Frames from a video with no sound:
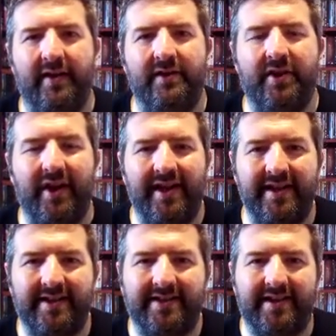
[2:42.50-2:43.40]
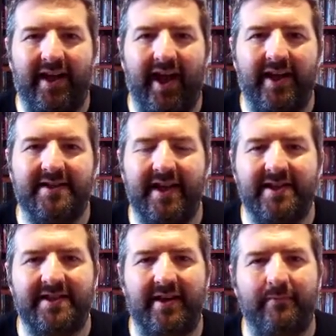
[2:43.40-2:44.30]
That he is
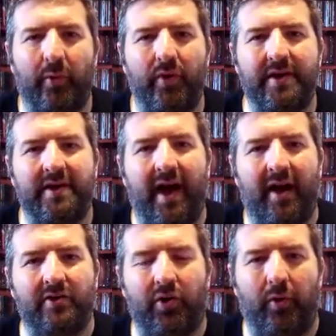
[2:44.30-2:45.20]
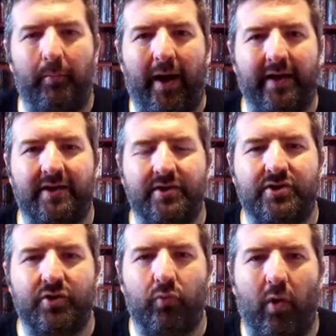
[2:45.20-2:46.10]
existing, but he can't go back
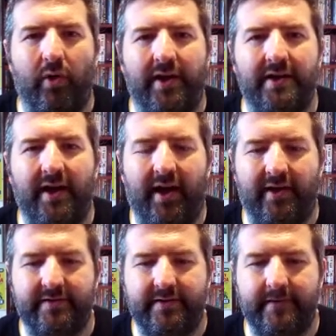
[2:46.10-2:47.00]
to what he had.